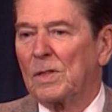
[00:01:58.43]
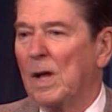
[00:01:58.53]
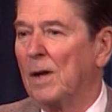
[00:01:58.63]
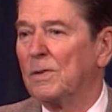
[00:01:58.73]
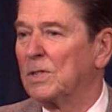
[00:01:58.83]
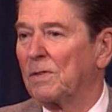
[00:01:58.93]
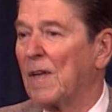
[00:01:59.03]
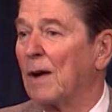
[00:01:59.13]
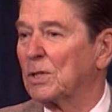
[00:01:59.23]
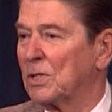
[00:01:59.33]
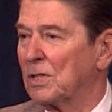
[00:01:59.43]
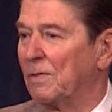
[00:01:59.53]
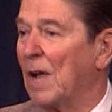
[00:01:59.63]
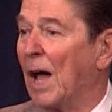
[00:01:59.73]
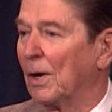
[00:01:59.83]
hundreds of thousands
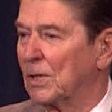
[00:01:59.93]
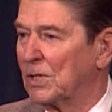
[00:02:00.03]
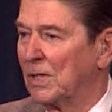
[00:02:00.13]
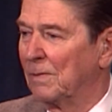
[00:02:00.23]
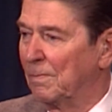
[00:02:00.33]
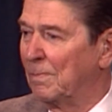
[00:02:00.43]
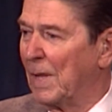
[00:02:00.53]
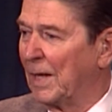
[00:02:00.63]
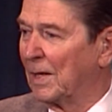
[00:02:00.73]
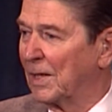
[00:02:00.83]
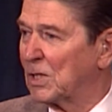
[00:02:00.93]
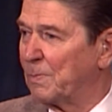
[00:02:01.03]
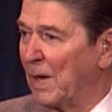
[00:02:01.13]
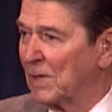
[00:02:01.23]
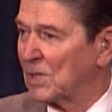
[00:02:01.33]
of dollars in medical
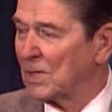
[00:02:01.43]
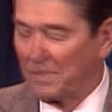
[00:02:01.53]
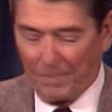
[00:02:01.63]
expense.